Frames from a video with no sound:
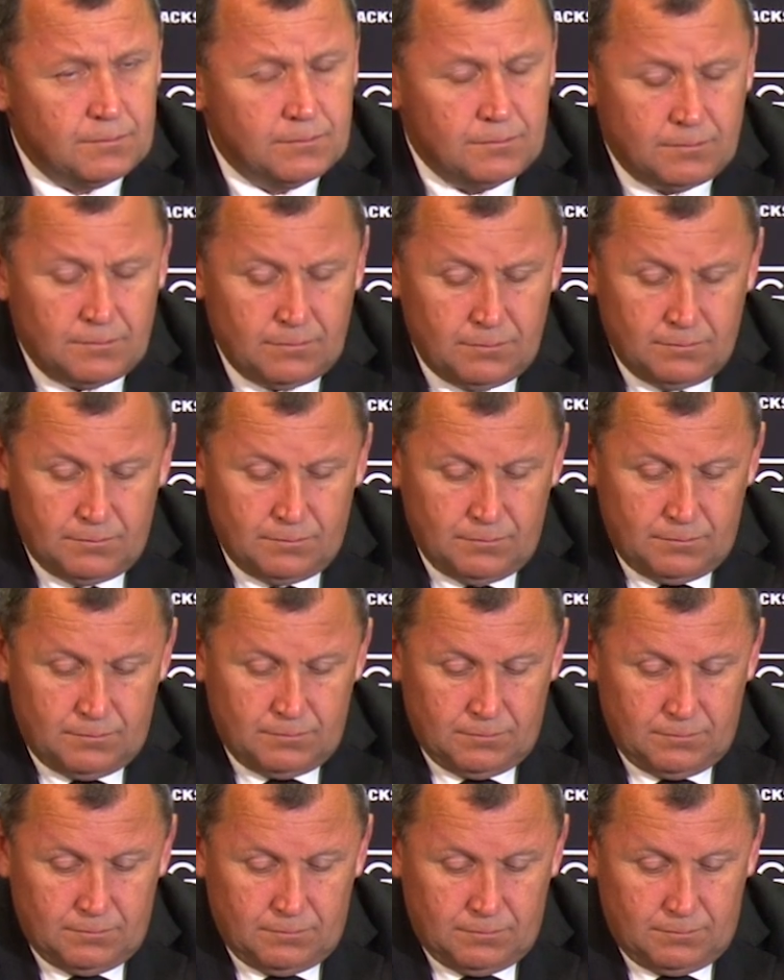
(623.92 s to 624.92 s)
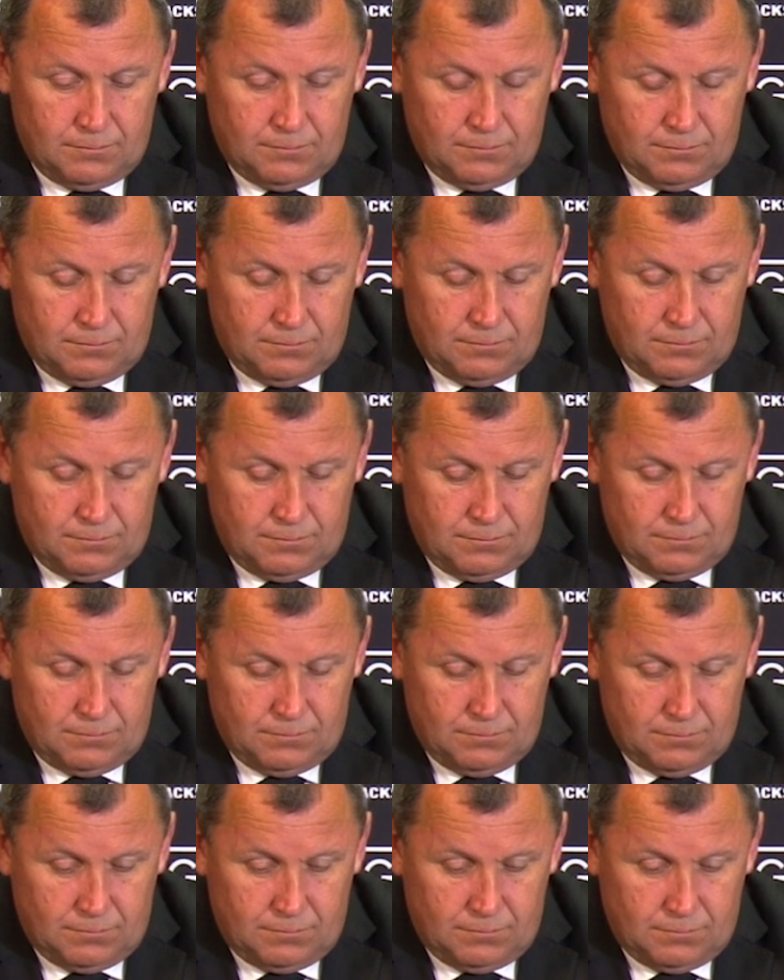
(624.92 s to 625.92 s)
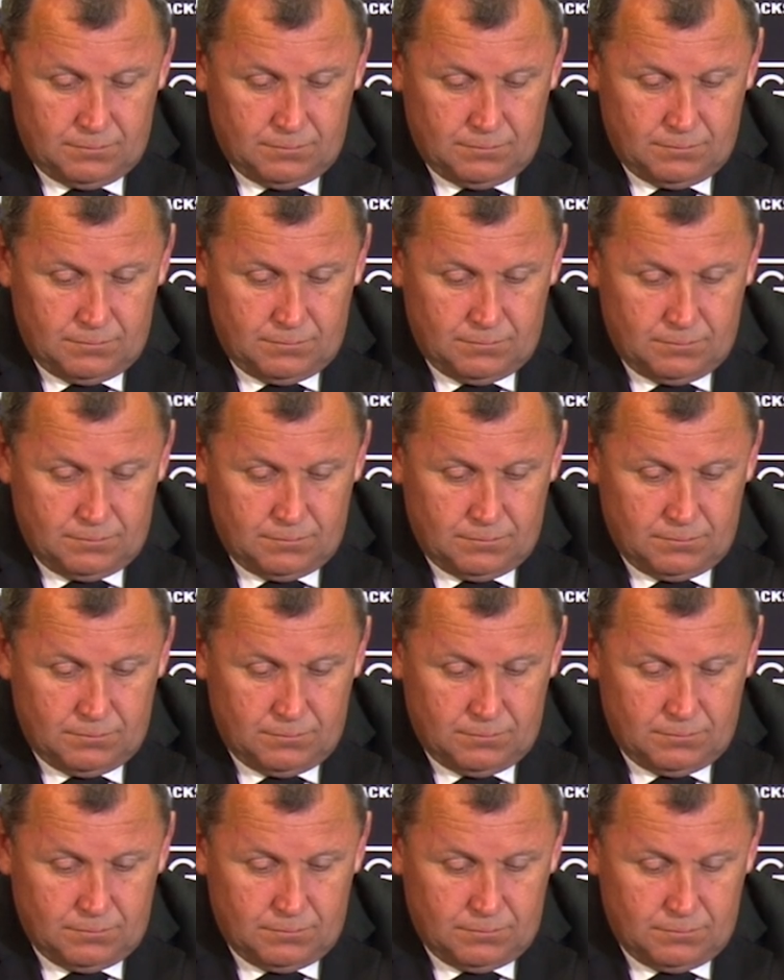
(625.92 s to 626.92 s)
[no speech]